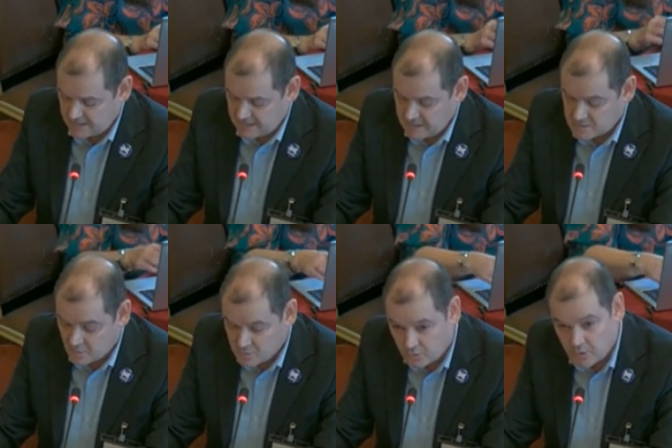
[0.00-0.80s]
think it's
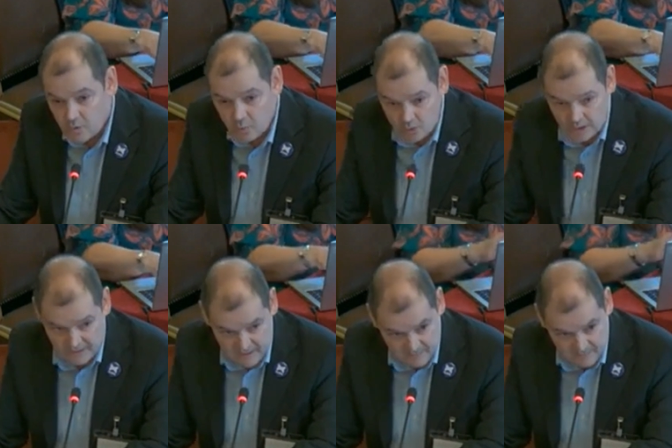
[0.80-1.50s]
also noteworthy,